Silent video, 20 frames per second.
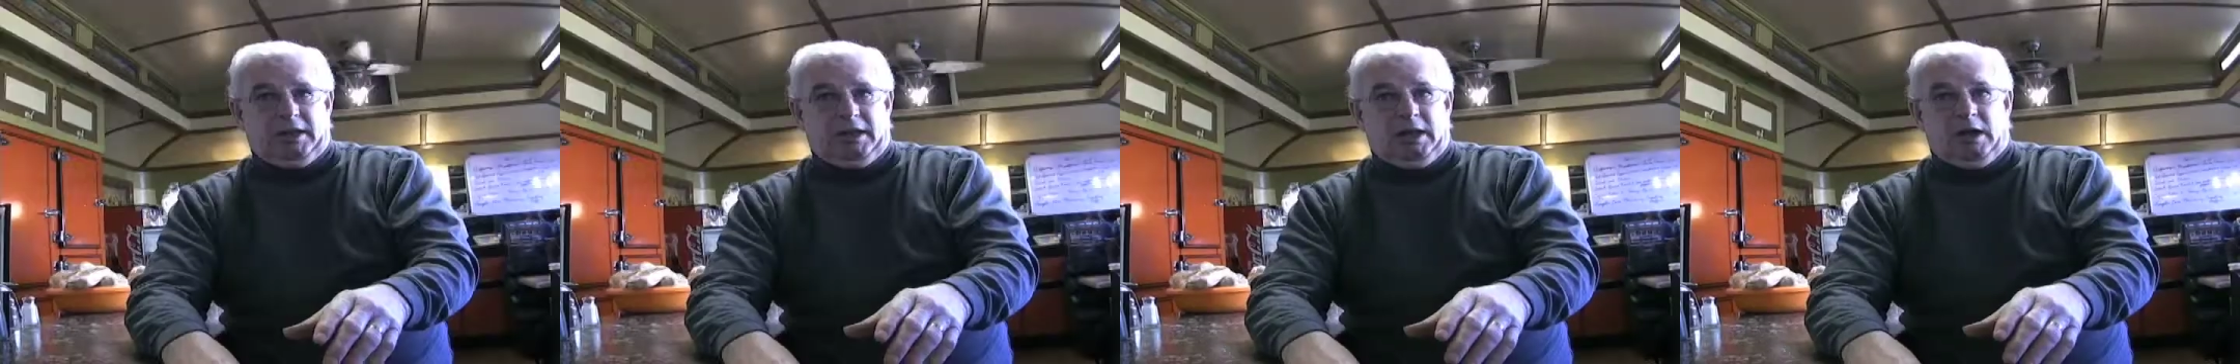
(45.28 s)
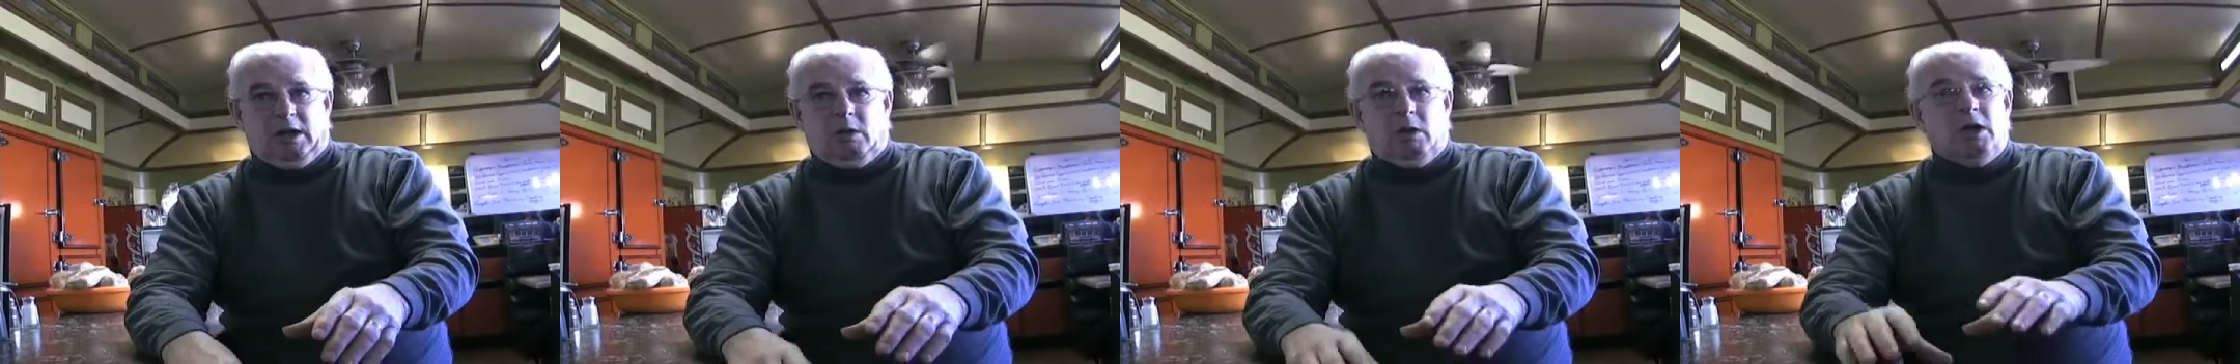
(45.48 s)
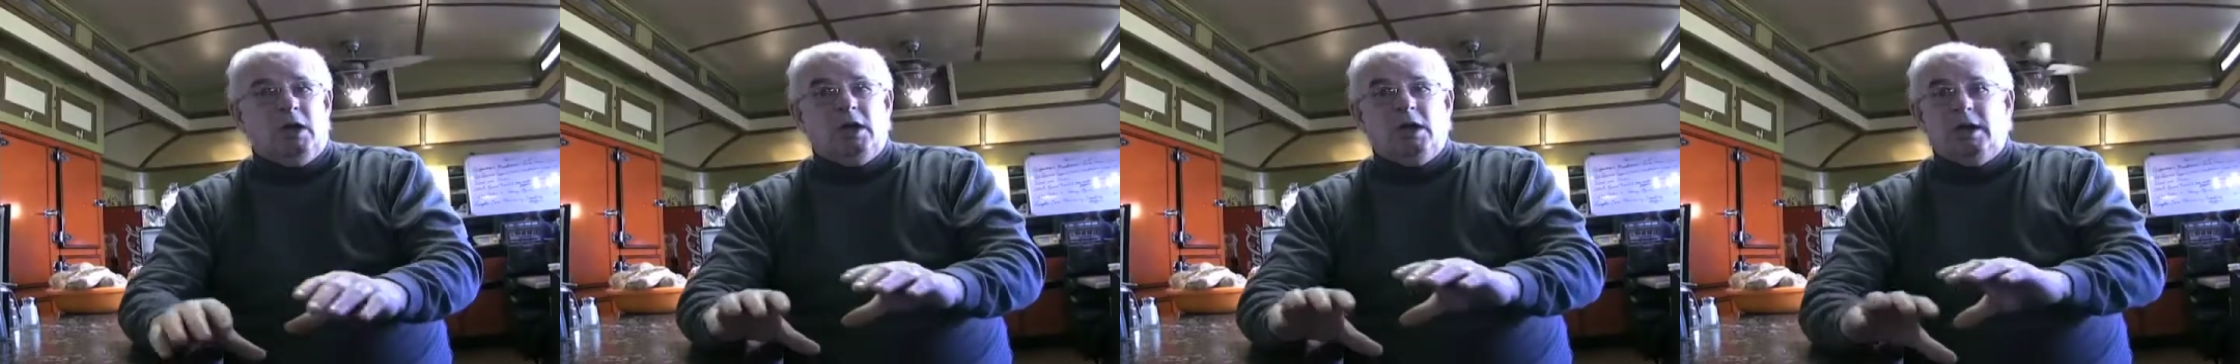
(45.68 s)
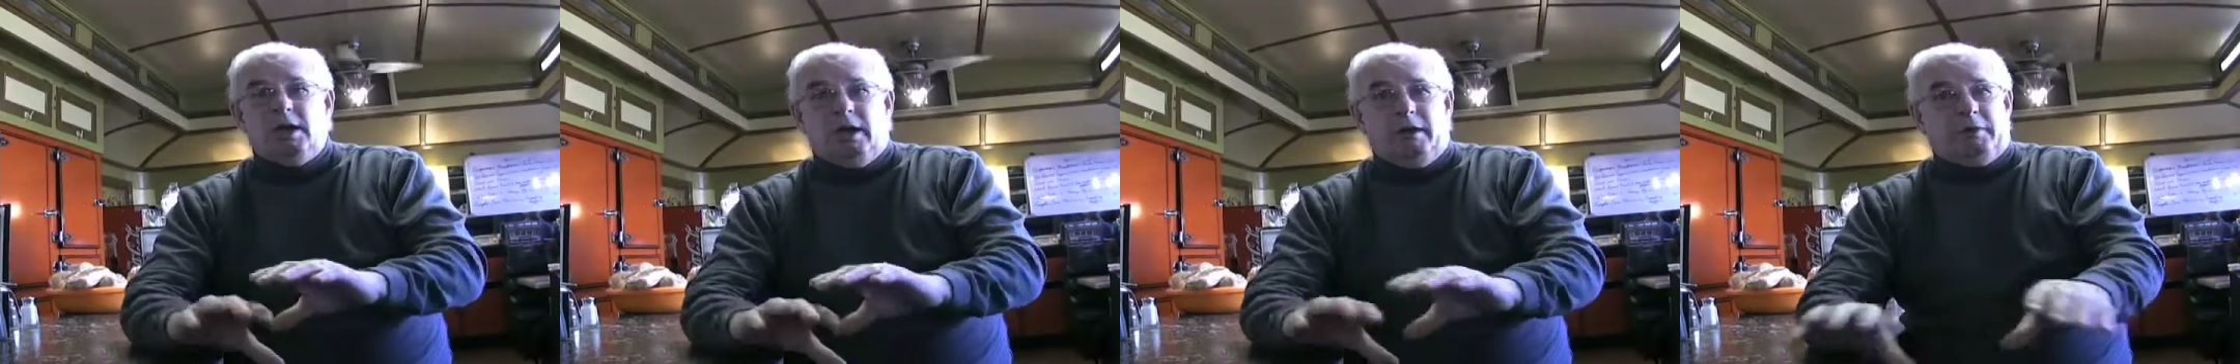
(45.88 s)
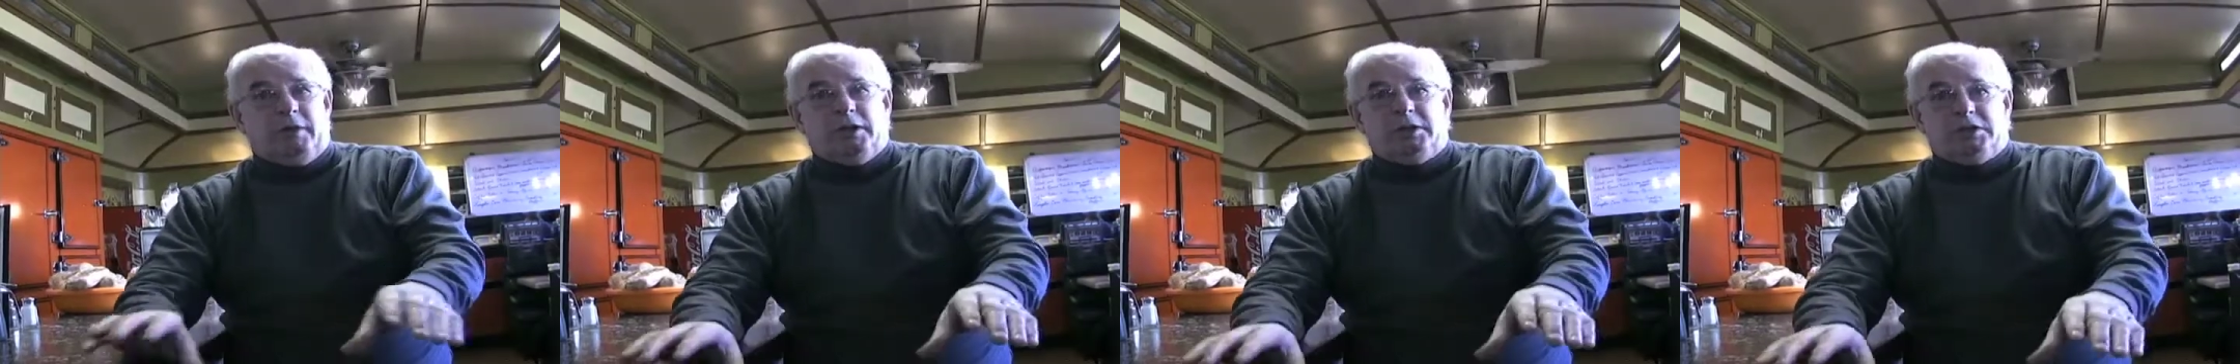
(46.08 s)
now.
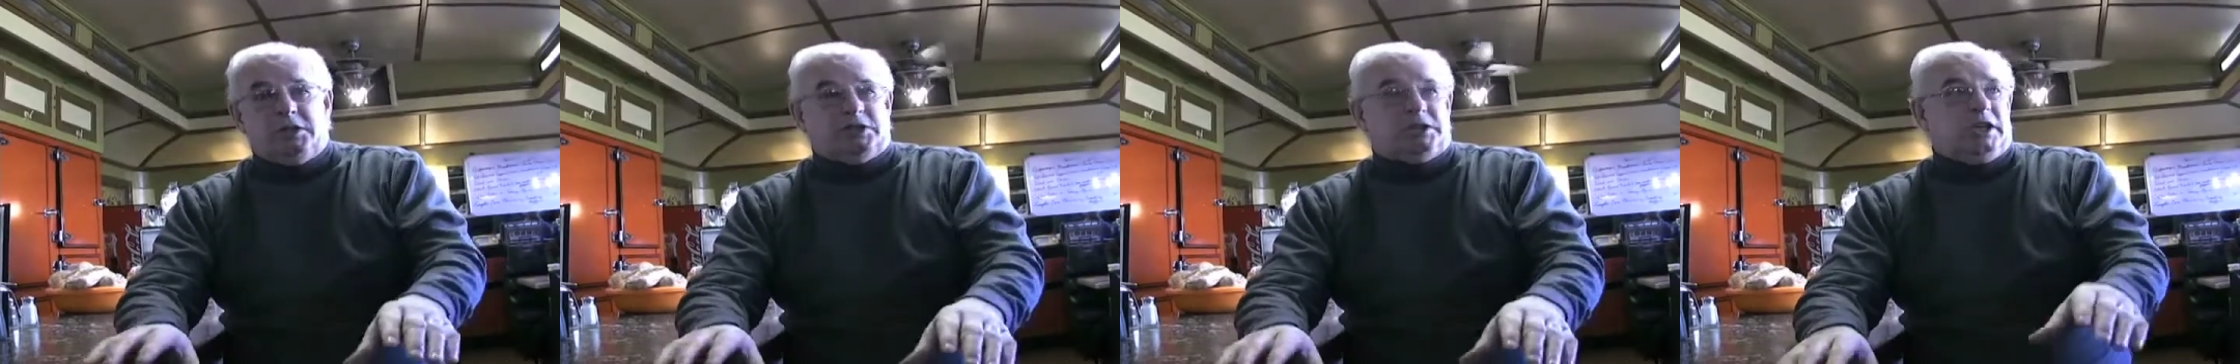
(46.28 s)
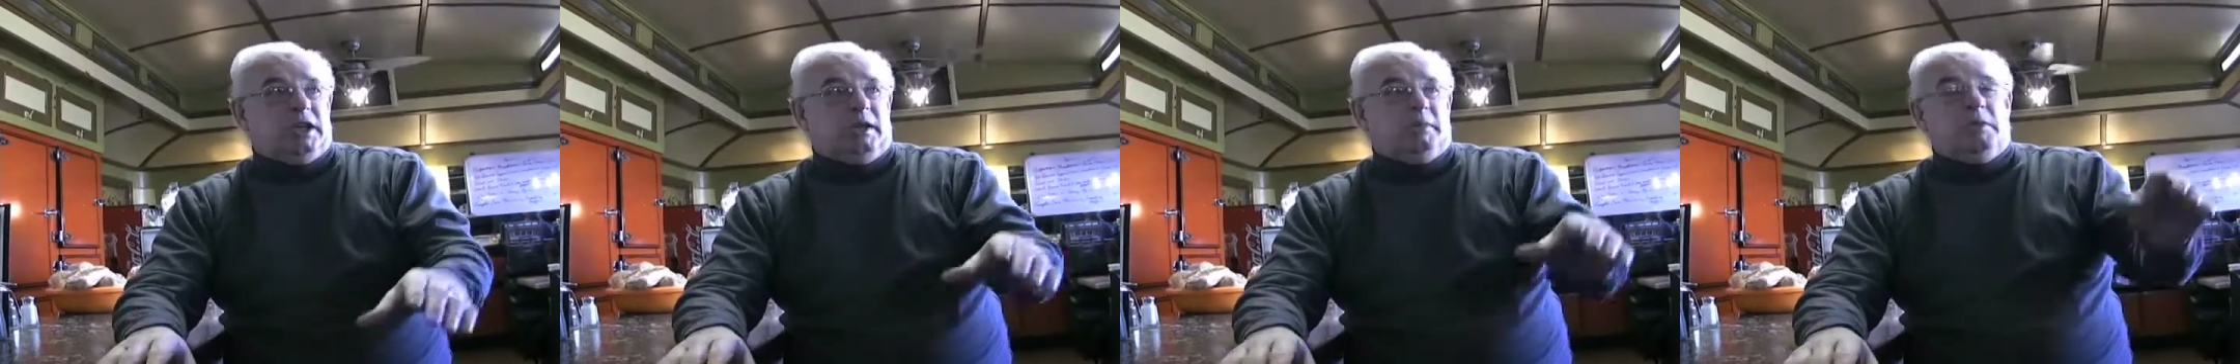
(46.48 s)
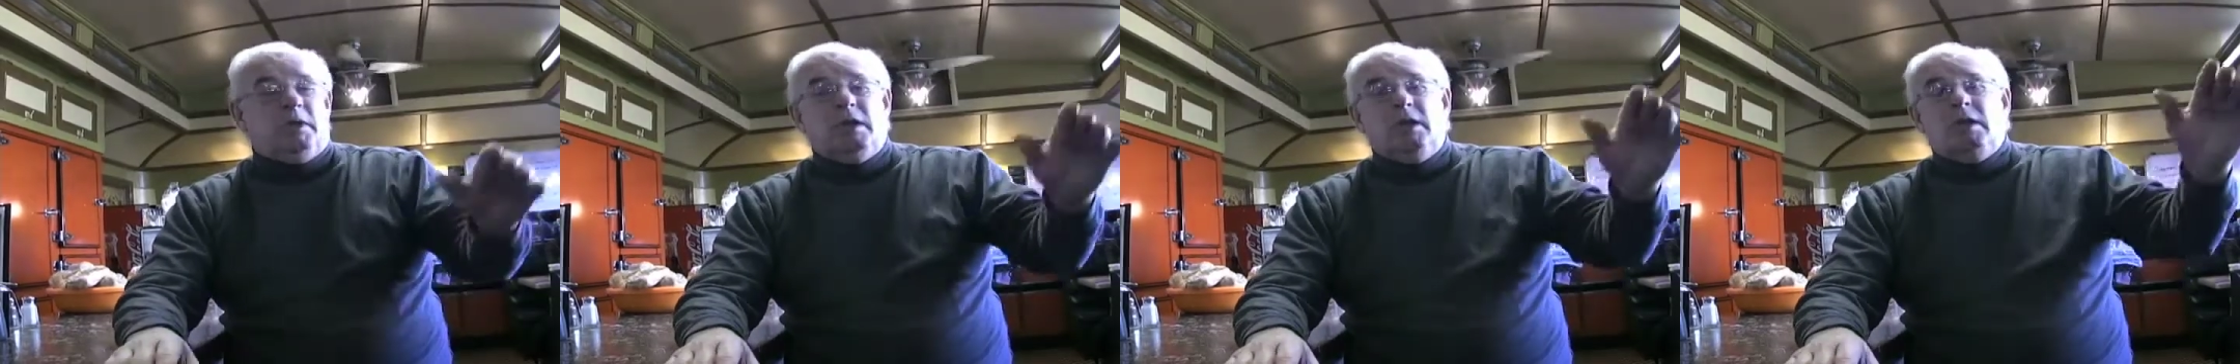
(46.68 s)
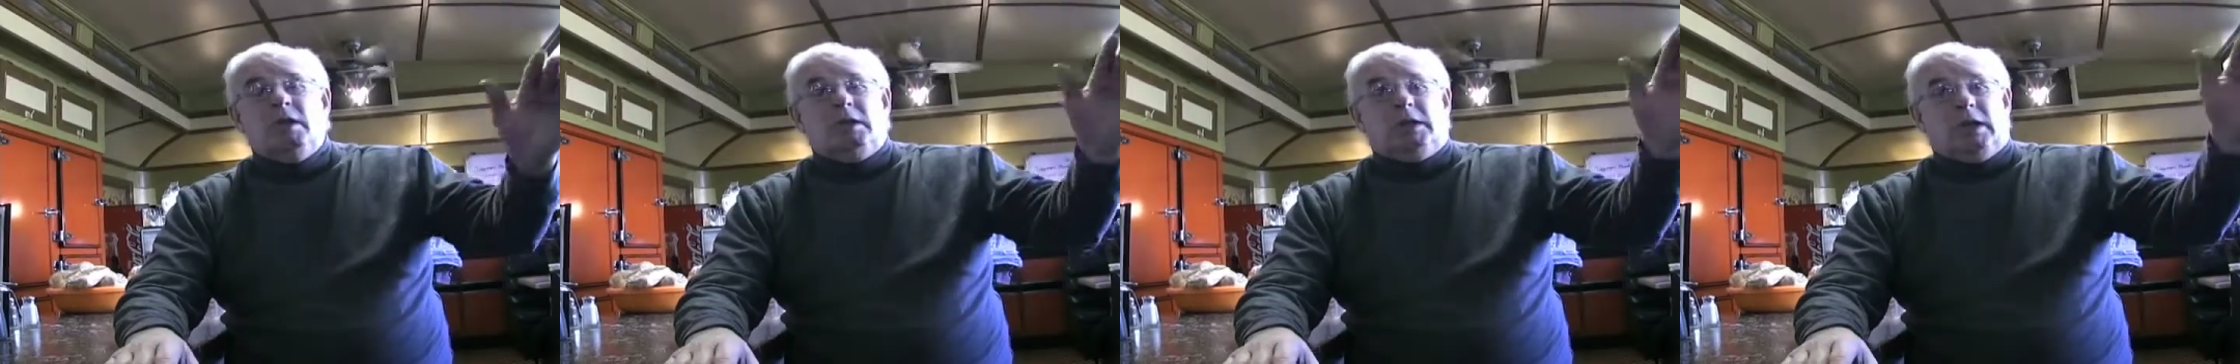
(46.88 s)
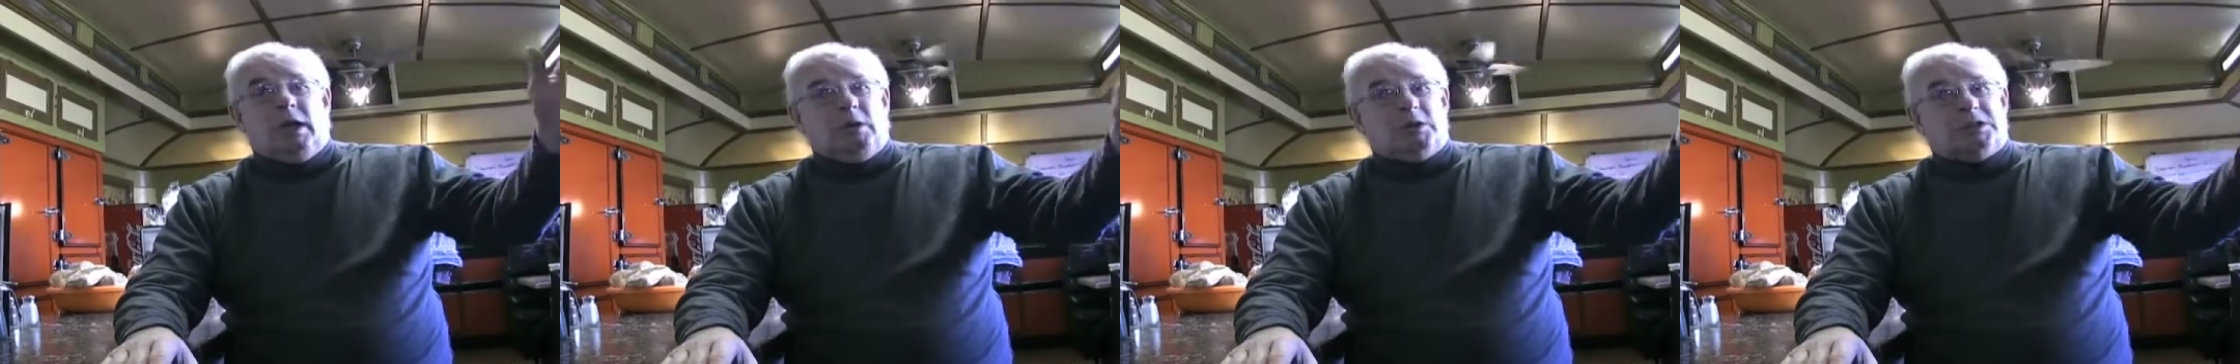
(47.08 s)
Everything's the same.
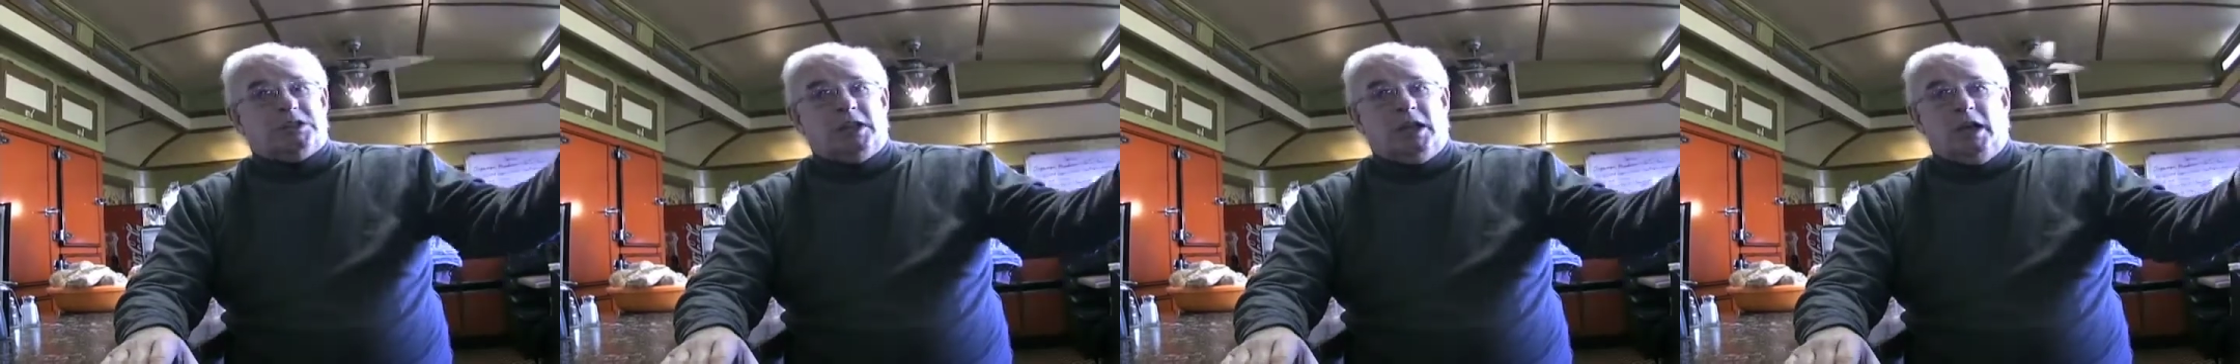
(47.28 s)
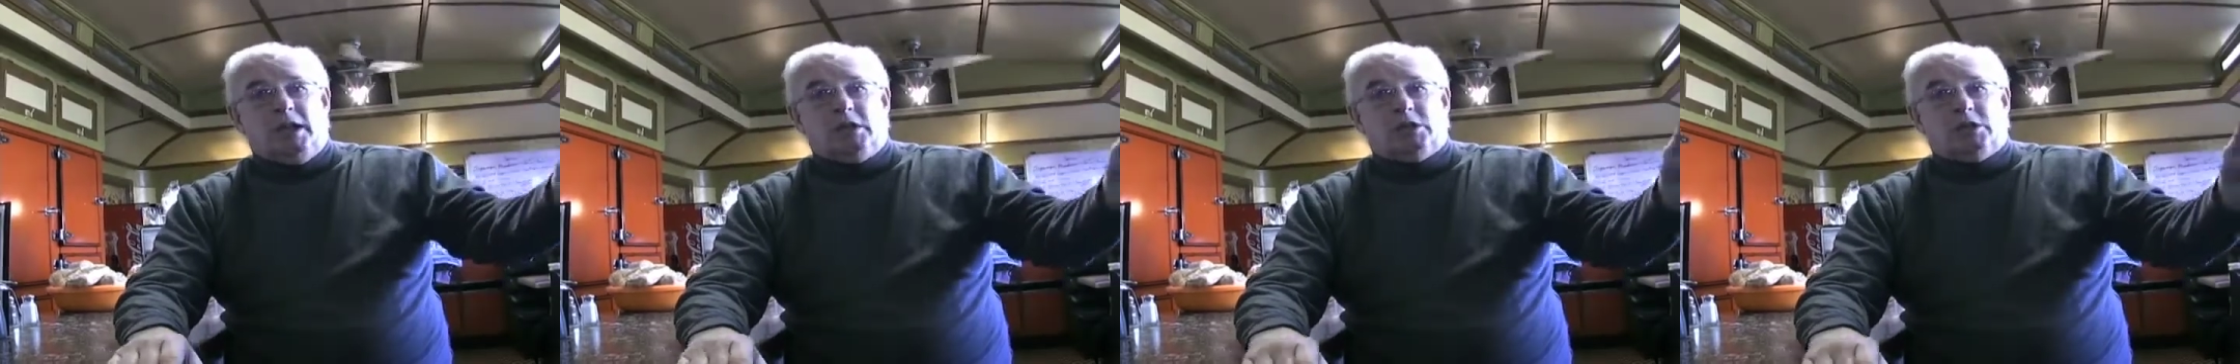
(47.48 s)
The outside